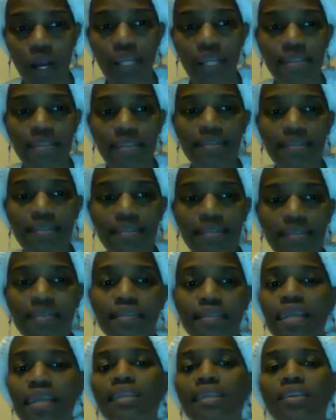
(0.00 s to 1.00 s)
ones
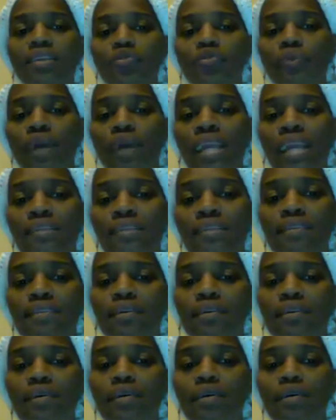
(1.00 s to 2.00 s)
in this
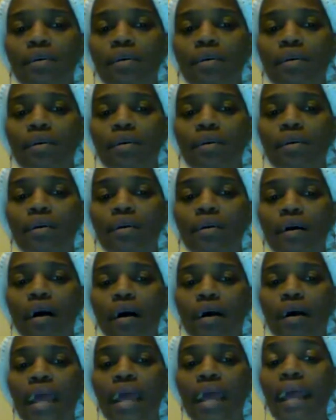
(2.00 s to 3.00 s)
race,
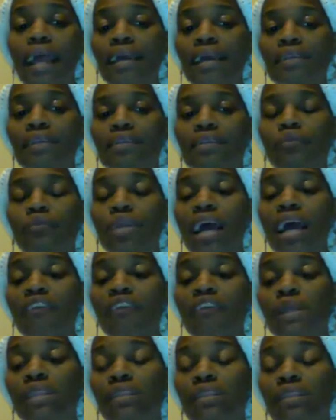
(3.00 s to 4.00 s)
and we
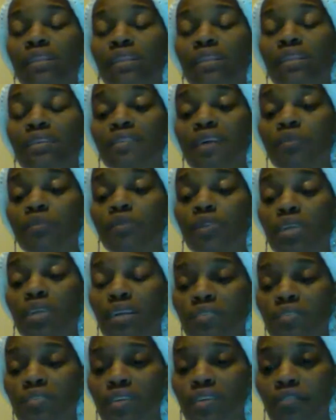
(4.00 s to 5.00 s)
have been the
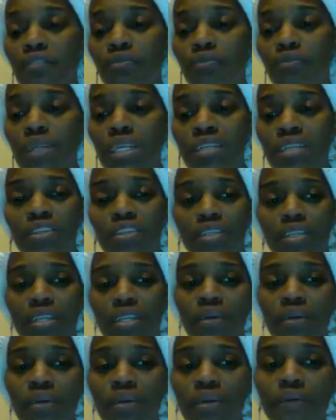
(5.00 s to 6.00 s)
subjects of
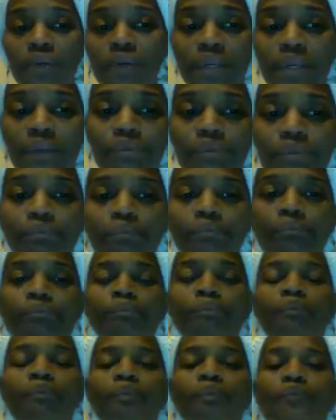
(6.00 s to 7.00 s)
re-engineering.
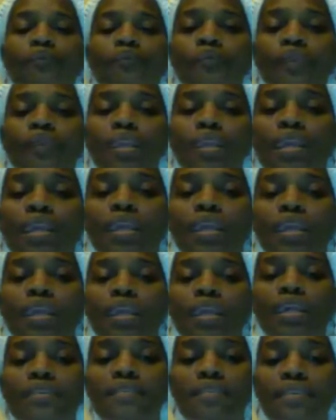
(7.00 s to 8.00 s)

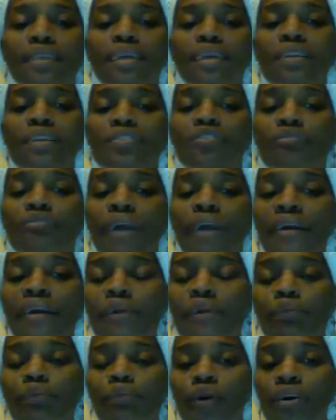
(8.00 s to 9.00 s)
It is
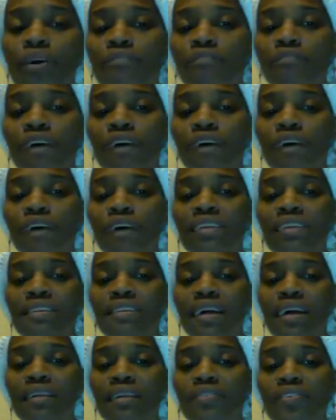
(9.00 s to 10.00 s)
very important for us
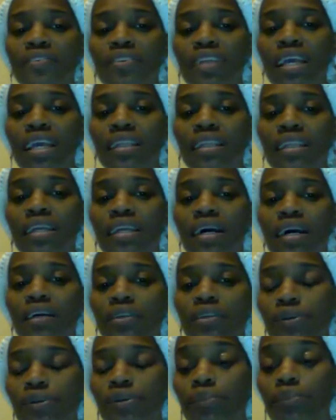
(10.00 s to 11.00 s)
to understand the
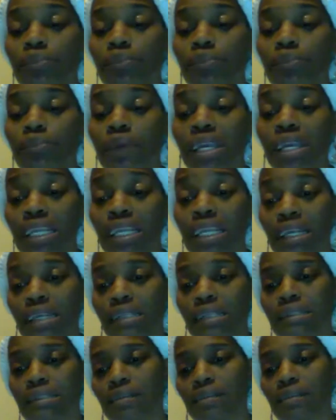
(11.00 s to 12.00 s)

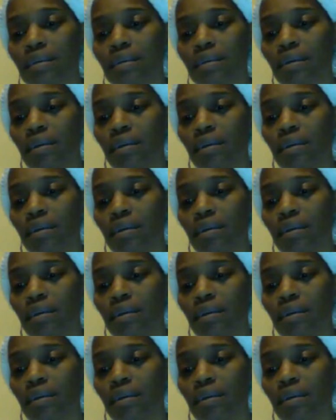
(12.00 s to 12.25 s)
underpinnings